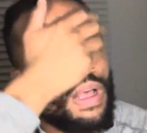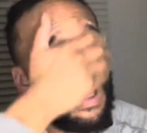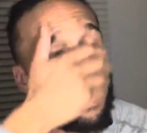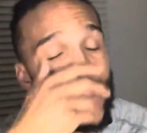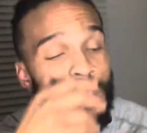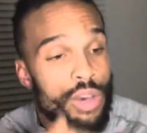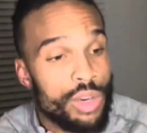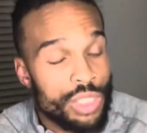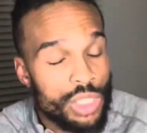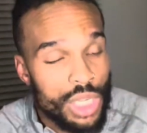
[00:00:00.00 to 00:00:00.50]

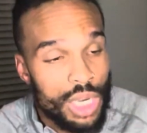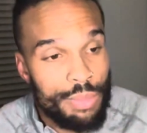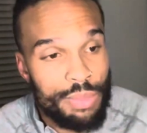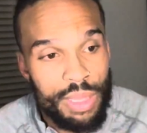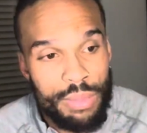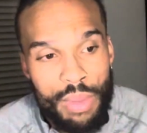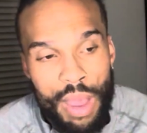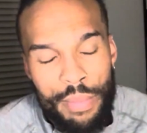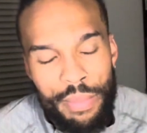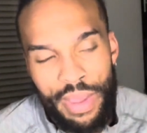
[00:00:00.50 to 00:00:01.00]
those are going to be
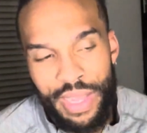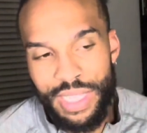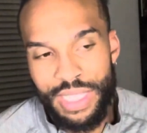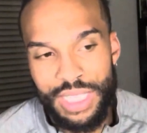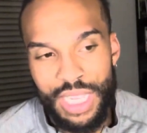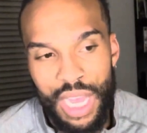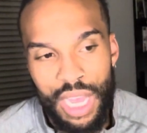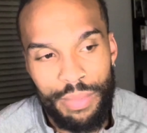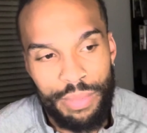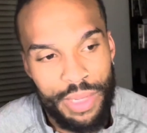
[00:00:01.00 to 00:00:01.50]
my main
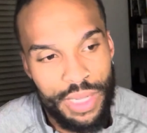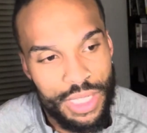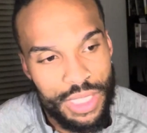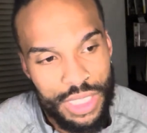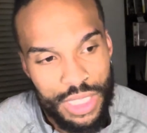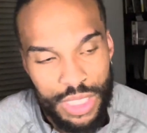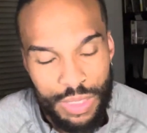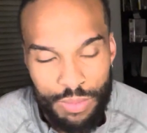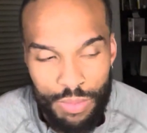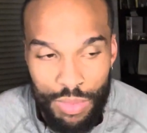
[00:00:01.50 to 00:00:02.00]

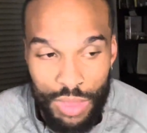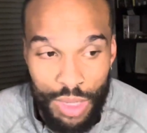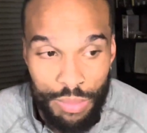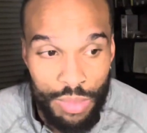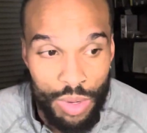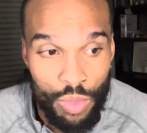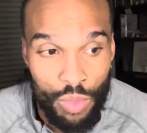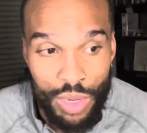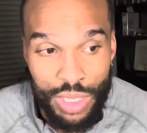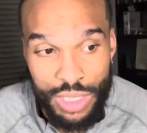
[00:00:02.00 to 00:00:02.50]
topics.
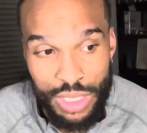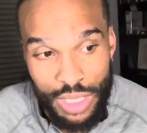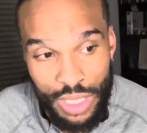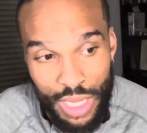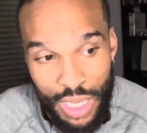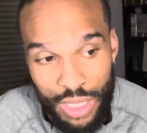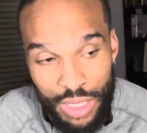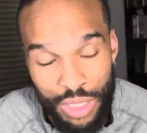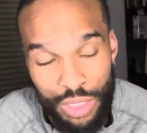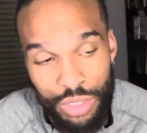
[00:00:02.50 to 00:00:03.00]
But once
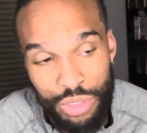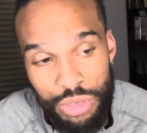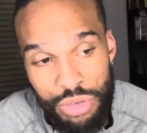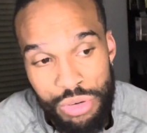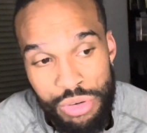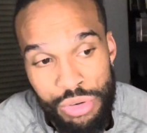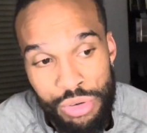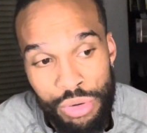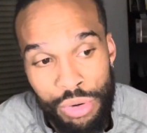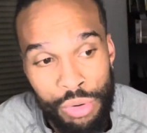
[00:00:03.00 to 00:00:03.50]
again, the
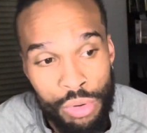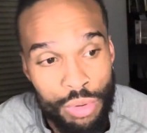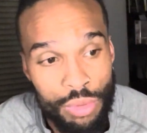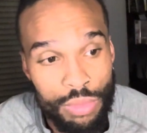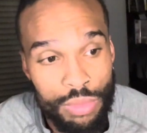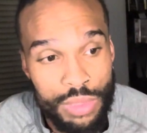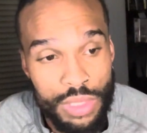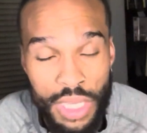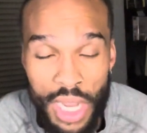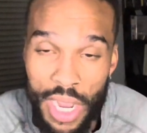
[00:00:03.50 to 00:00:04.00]
new
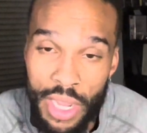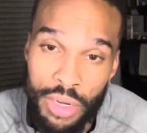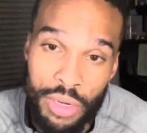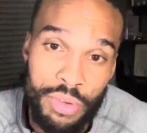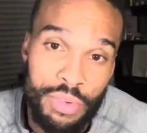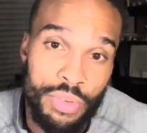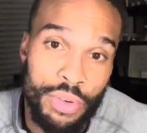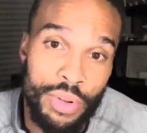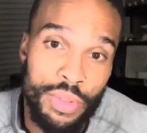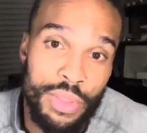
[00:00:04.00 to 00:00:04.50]
title
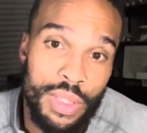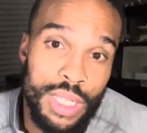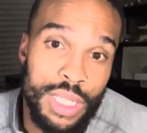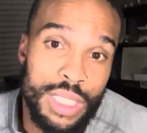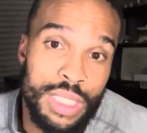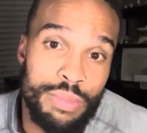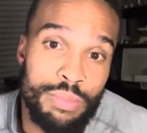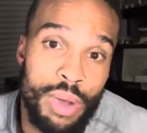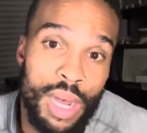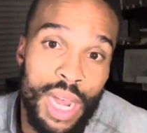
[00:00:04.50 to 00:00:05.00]
for
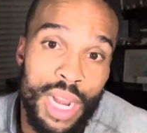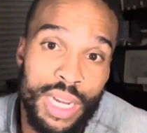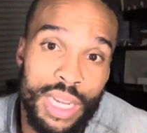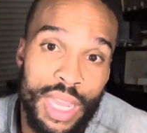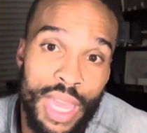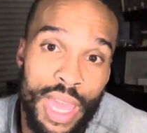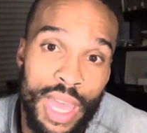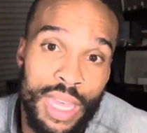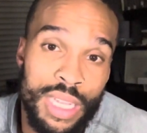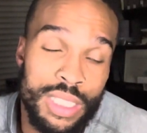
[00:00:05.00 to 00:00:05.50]
this
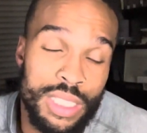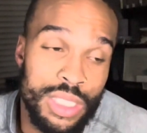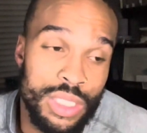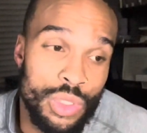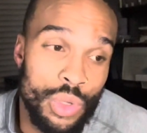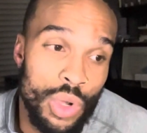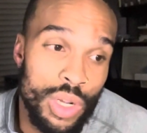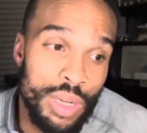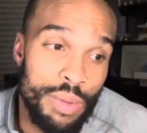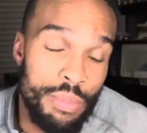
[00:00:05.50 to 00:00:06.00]
podcast is
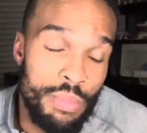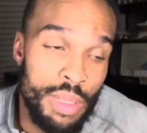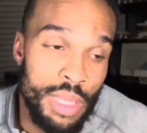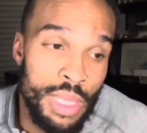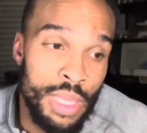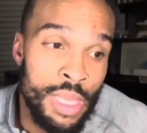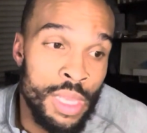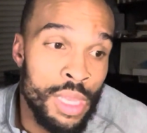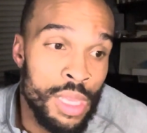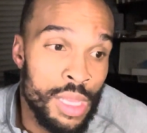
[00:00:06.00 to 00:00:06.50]
going to
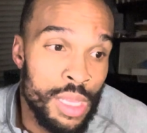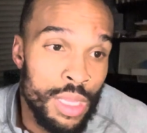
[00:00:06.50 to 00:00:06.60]
be